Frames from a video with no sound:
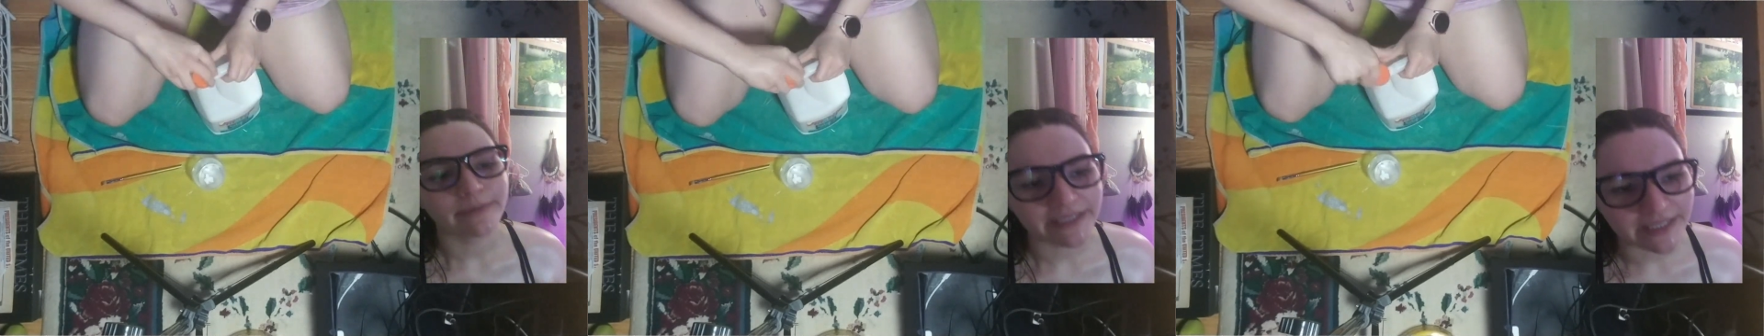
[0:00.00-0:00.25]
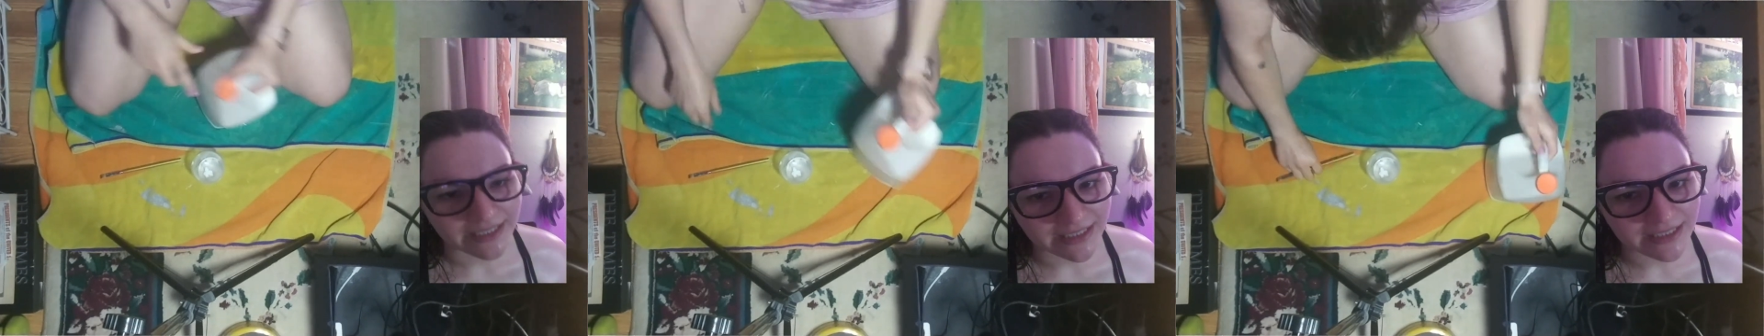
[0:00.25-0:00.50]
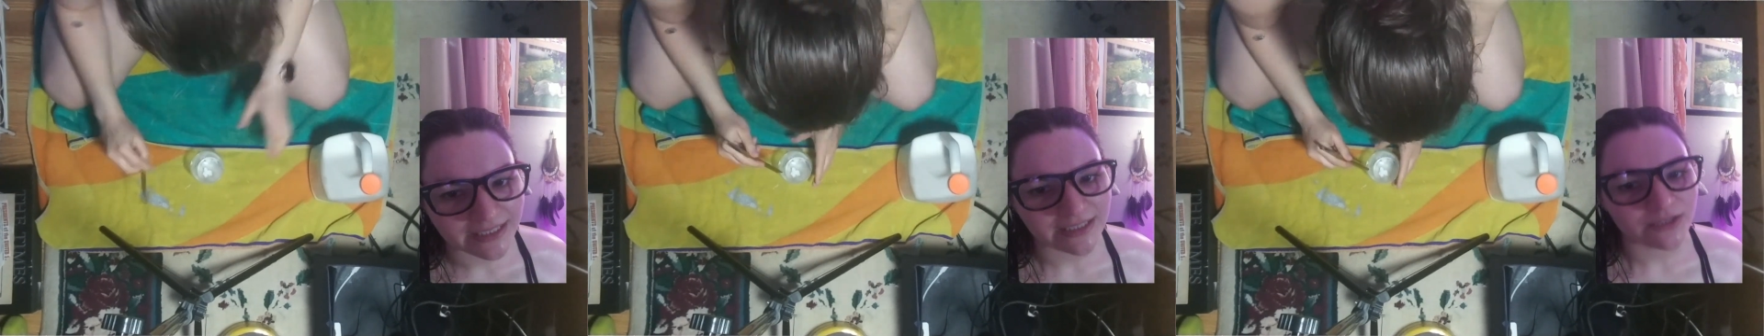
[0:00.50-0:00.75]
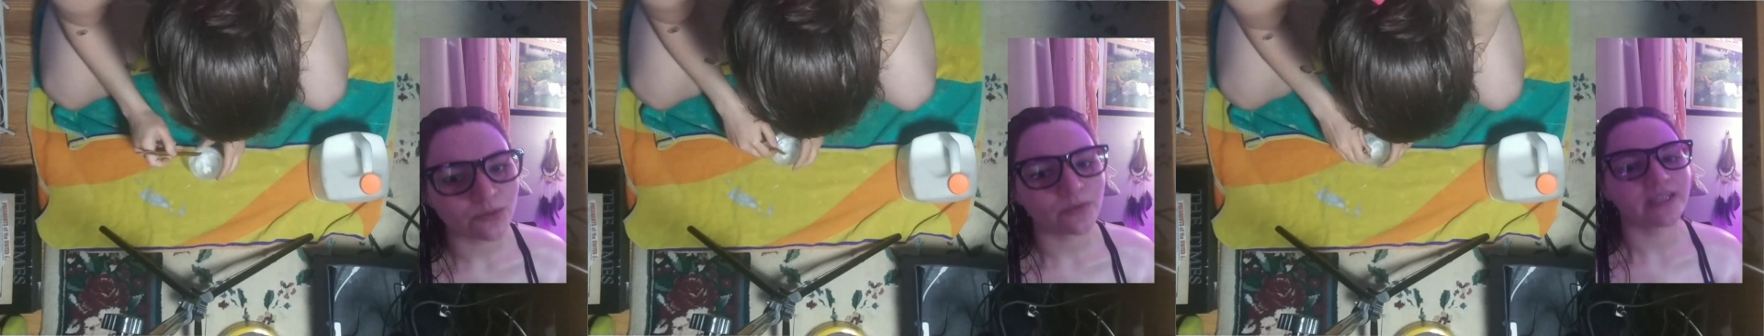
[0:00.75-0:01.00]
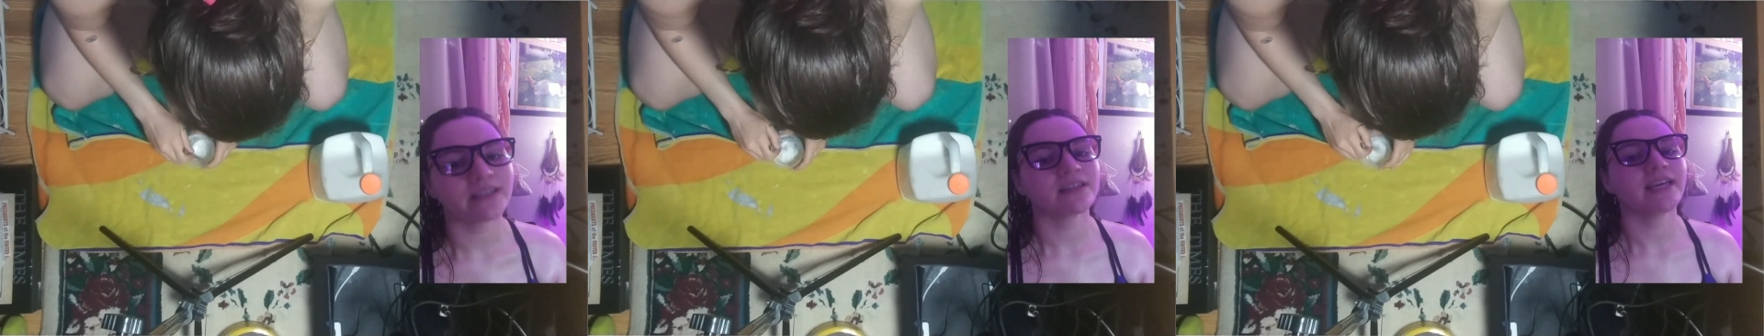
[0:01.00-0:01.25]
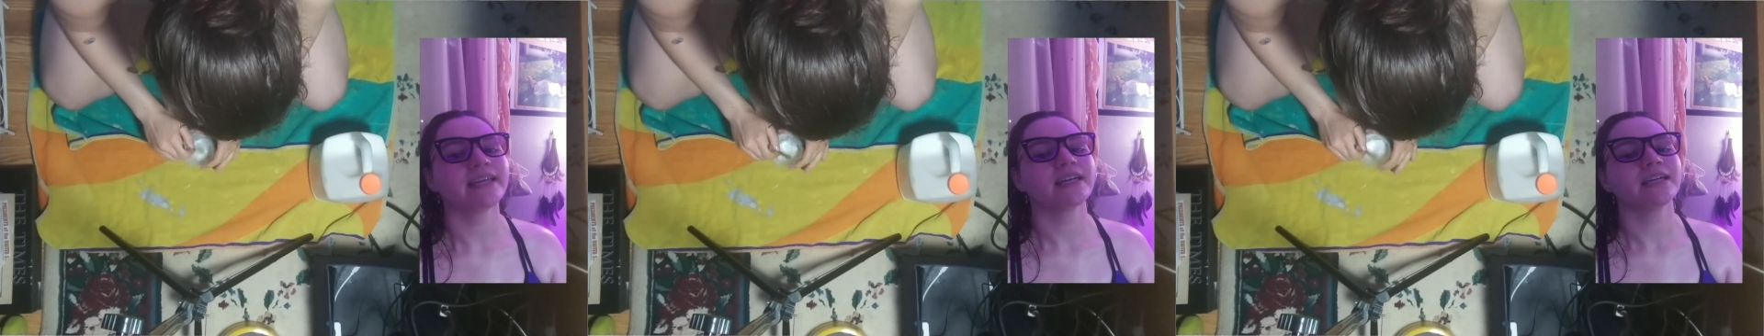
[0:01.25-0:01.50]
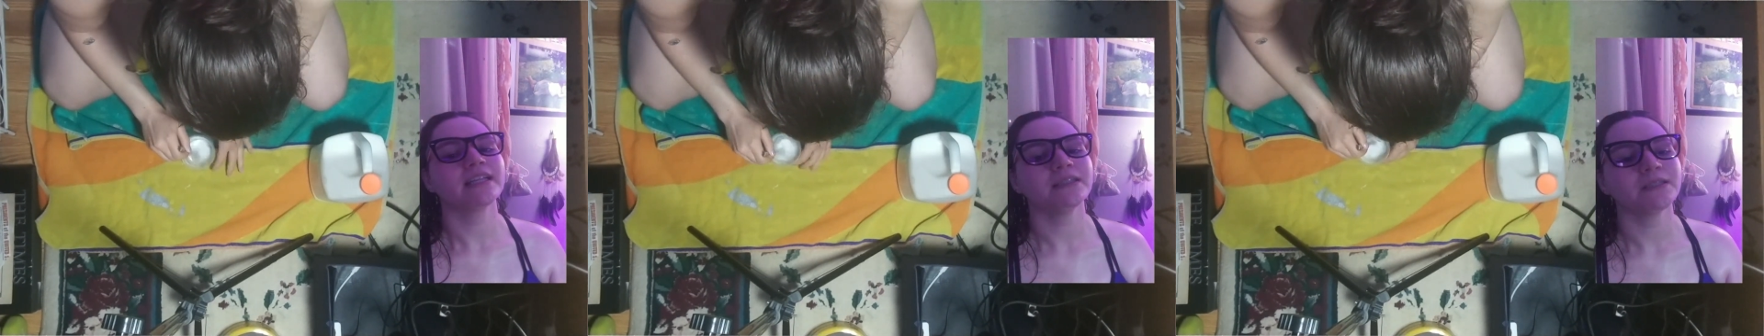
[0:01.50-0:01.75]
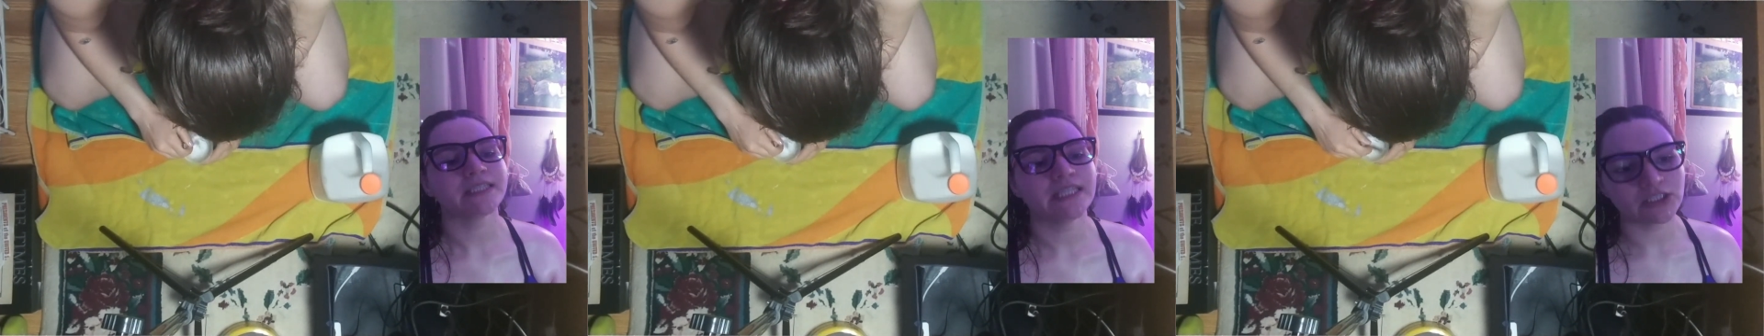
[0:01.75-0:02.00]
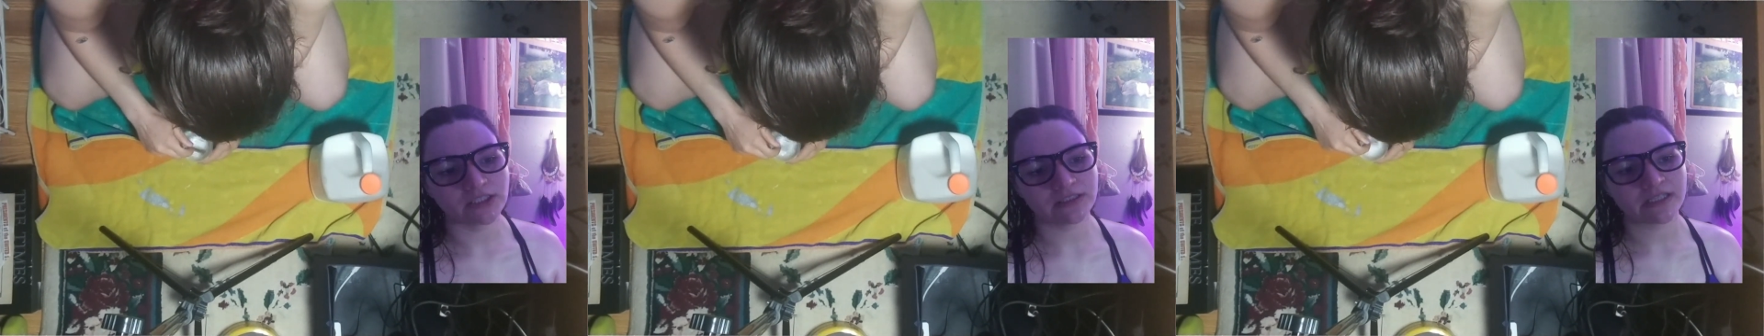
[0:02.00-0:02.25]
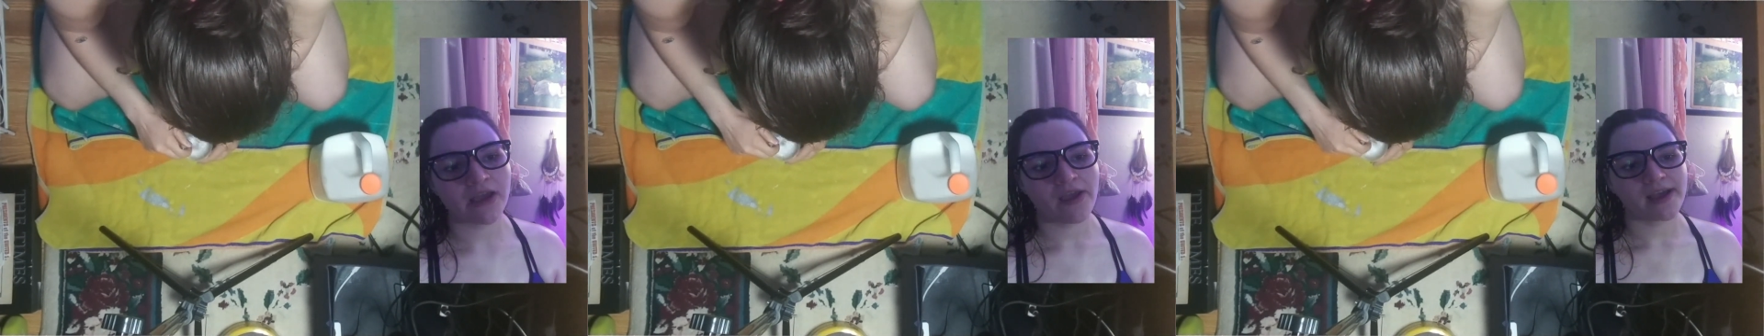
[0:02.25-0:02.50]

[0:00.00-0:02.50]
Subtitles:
getting cleaned with, like, cleaners,